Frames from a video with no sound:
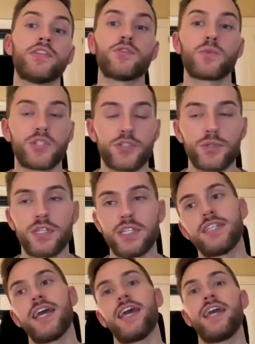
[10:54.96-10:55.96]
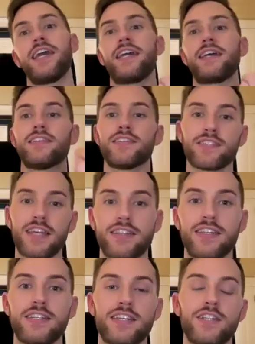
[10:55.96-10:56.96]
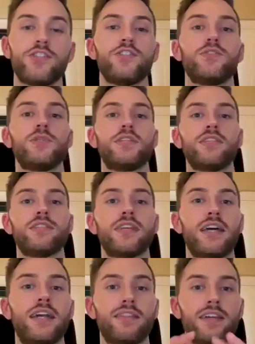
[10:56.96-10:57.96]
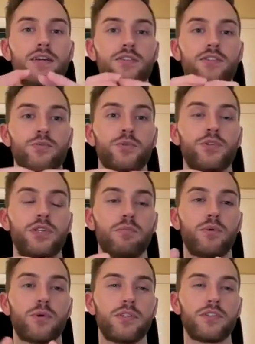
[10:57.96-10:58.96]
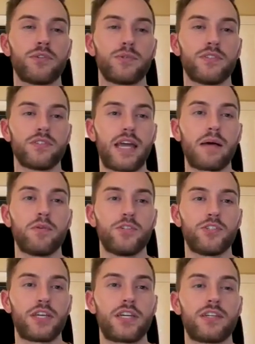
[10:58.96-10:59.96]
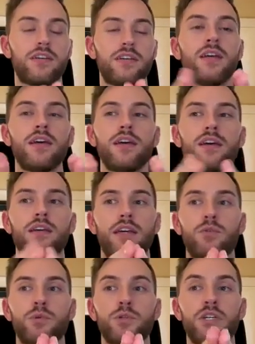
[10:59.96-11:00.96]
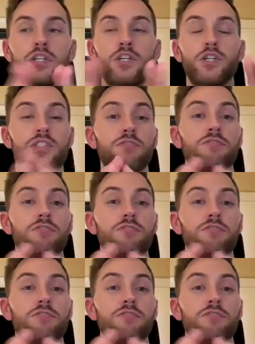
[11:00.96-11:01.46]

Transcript: this is what you need to take. This is like the intentions you need to set. I think it's really important to establish like a really good